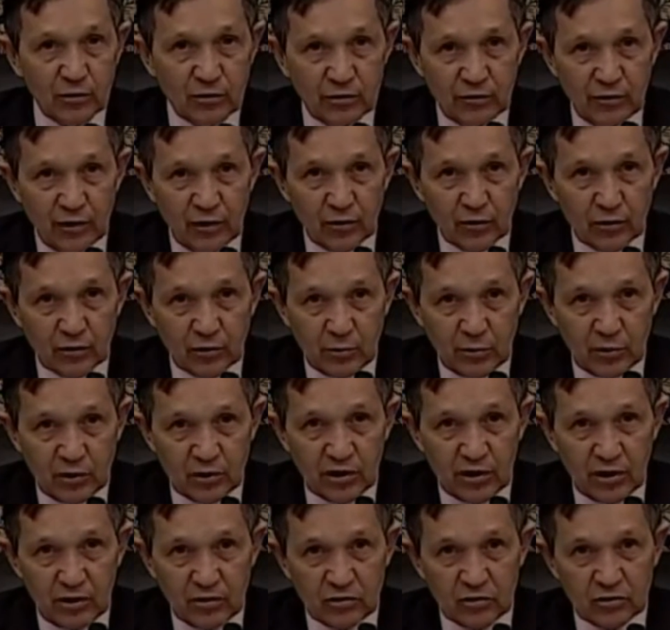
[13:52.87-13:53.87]
the Federal
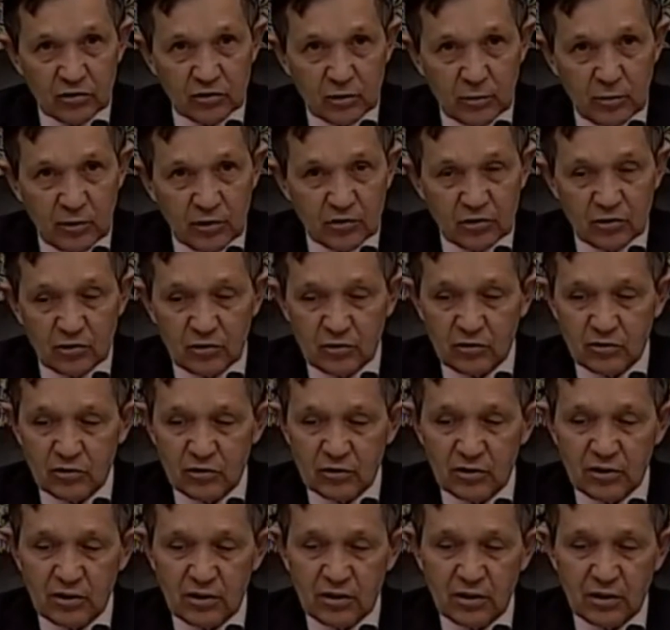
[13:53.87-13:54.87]
Communications Commission's
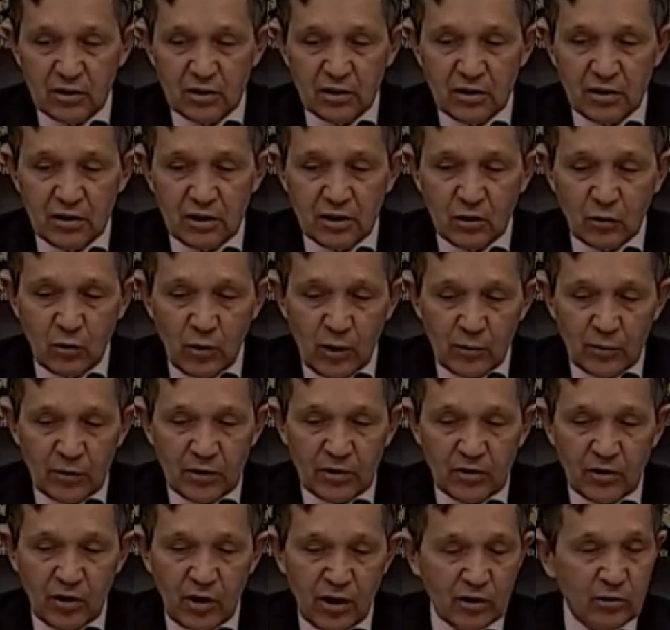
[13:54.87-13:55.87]

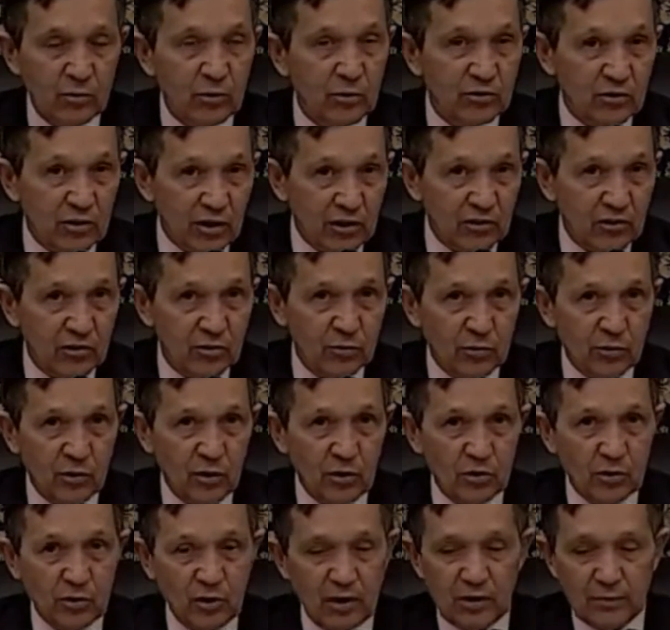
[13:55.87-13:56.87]
Equipment Authorization
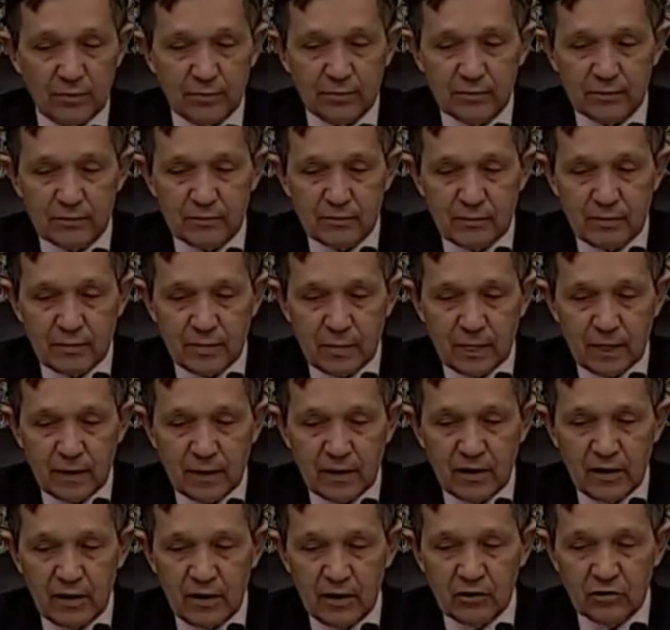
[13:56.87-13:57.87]
Program.
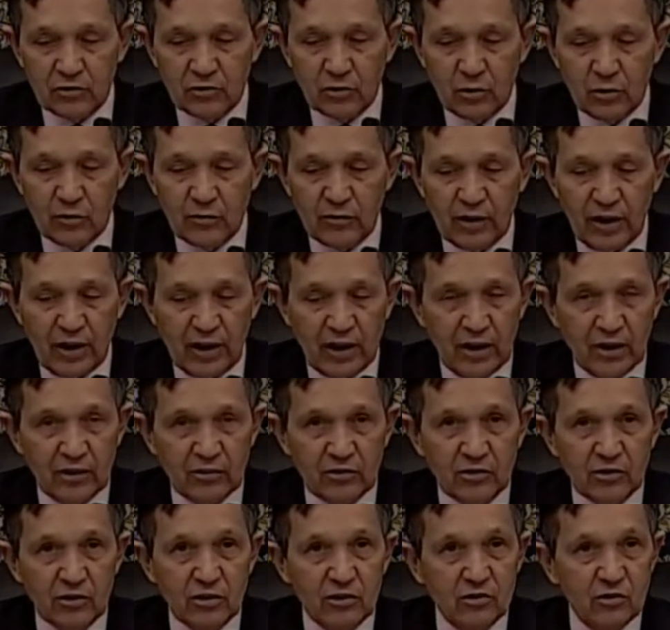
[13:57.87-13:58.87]
He served
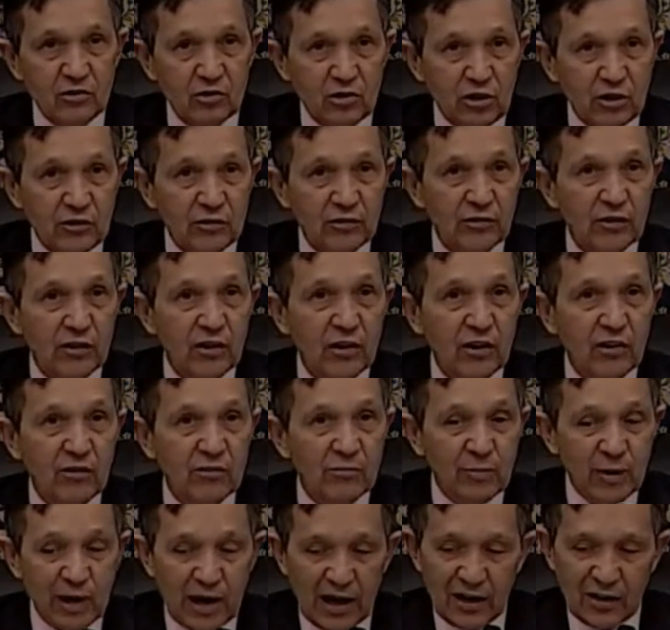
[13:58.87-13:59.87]
as Chief
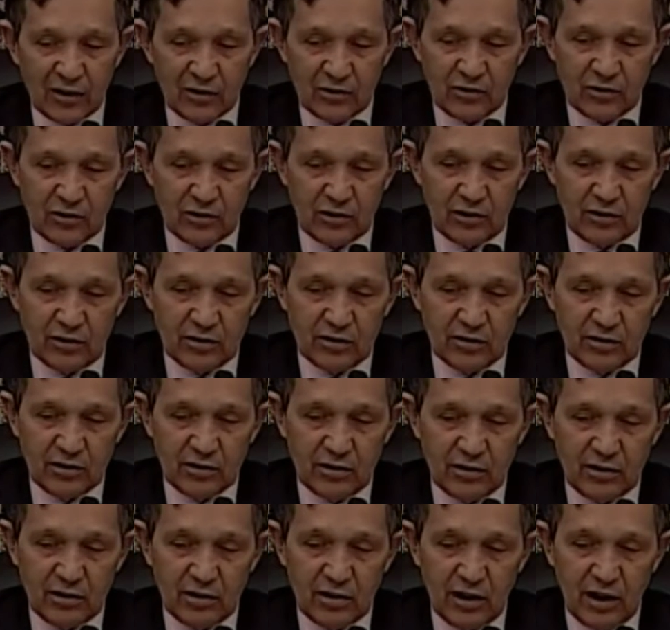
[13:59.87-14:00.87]
of Policy
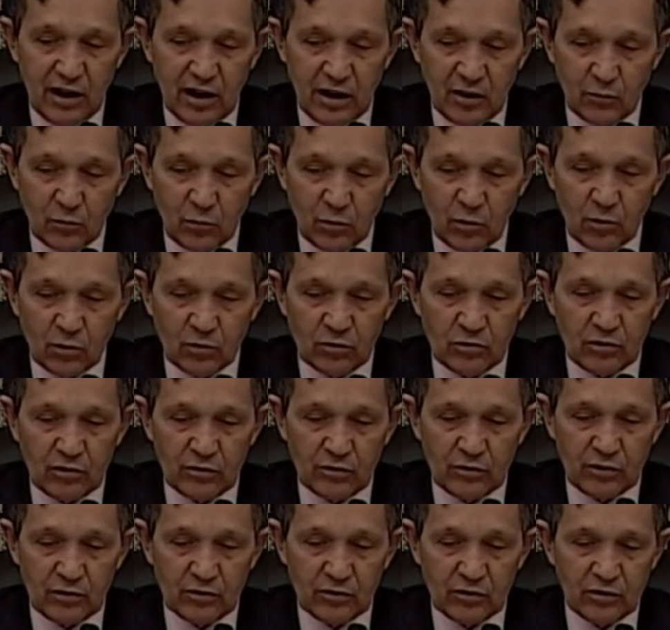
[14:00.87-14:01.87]
and Rules
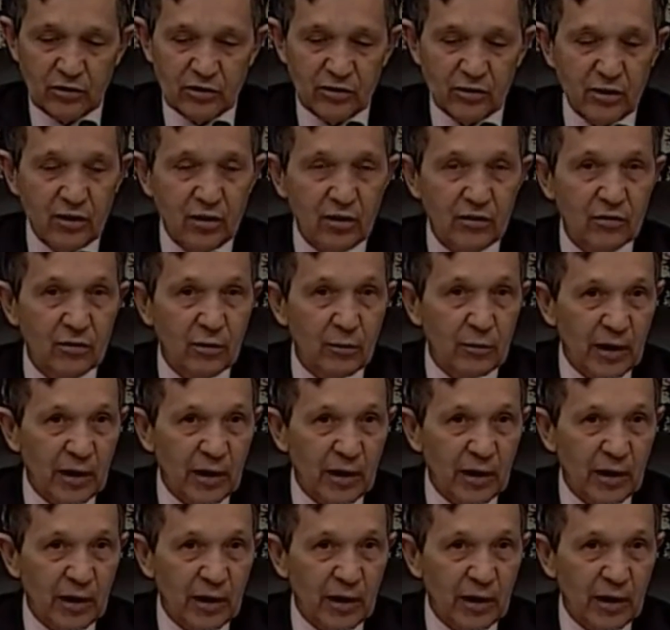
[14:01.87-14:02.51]
Division from